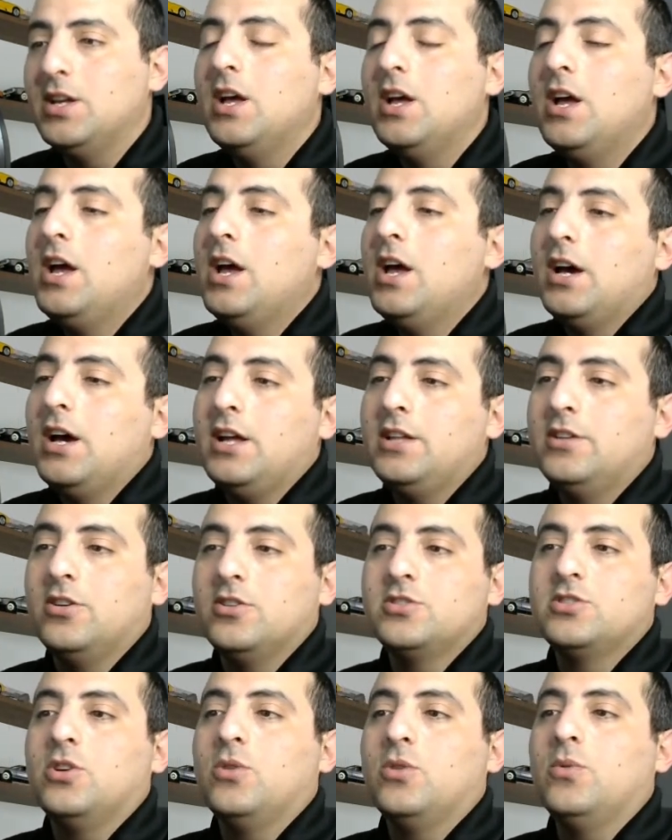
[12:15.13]
And
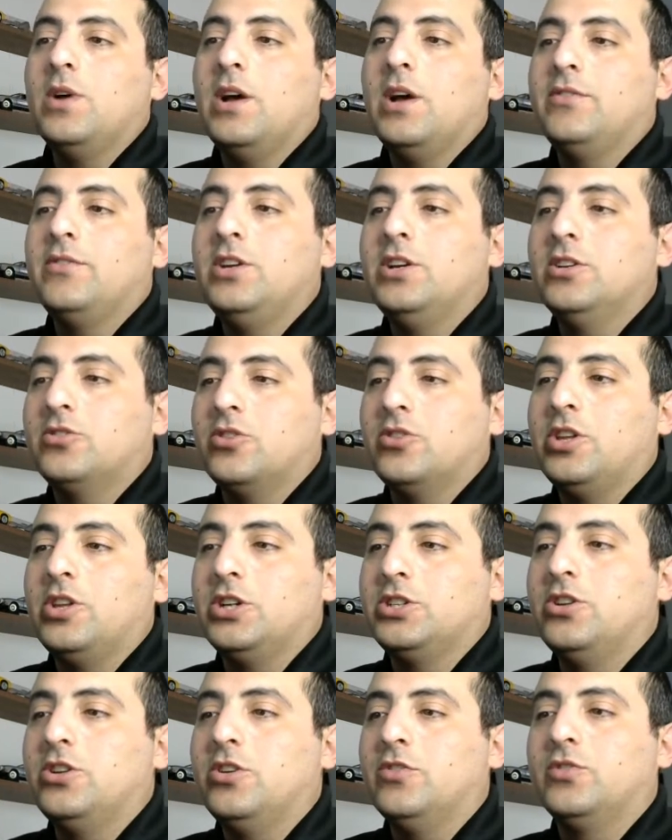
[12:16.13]
also we have the introduction
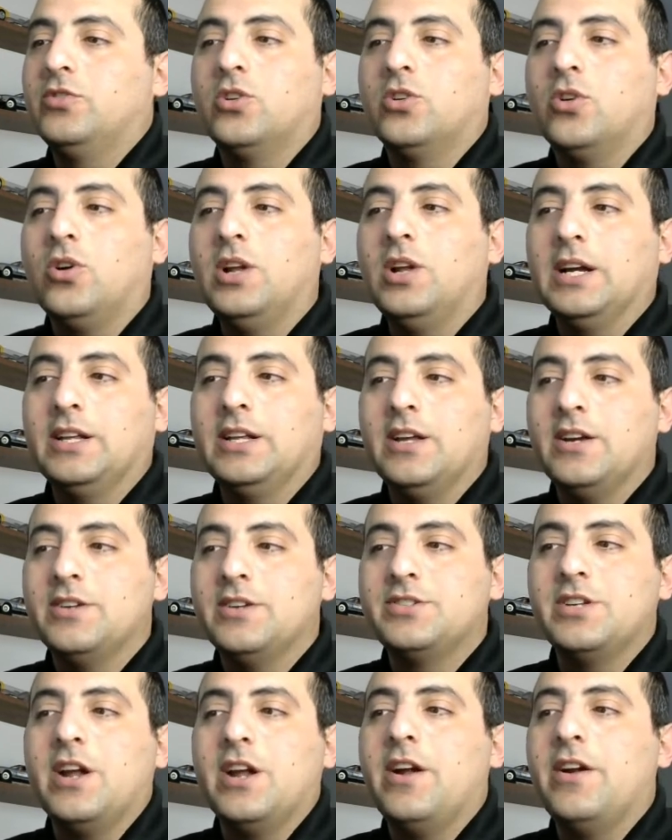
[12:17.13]
of the Collector's
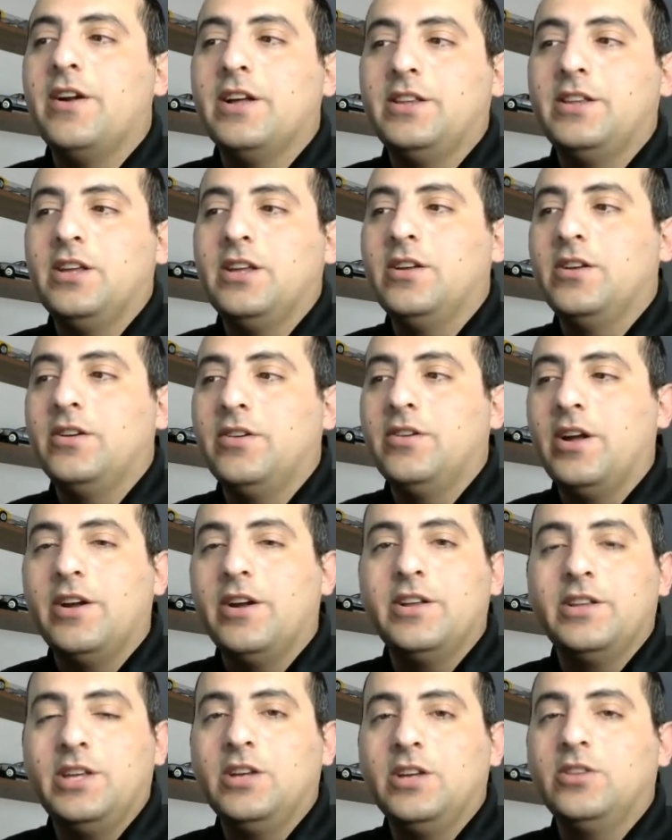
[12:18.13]

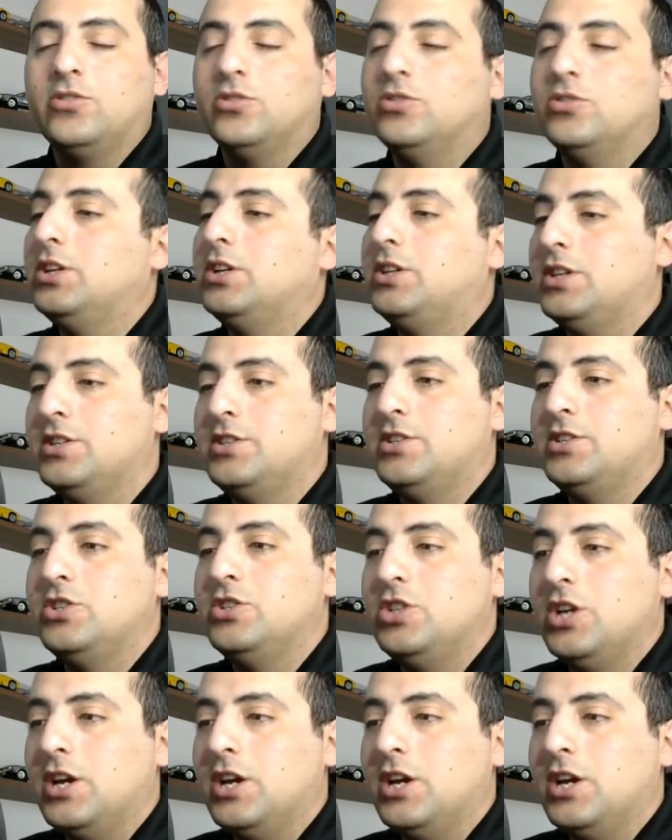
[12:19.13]
rarity to the TCG.